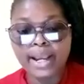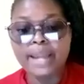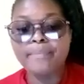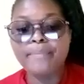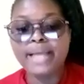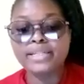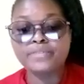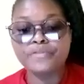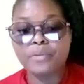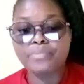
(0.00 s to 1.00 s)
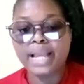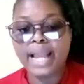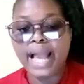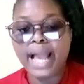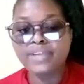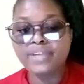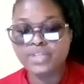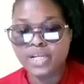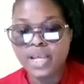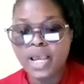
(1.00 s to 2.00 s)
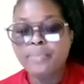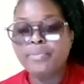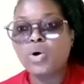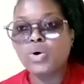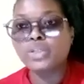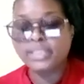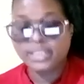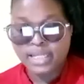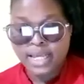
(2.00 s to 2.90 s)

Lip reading: and banned from the country because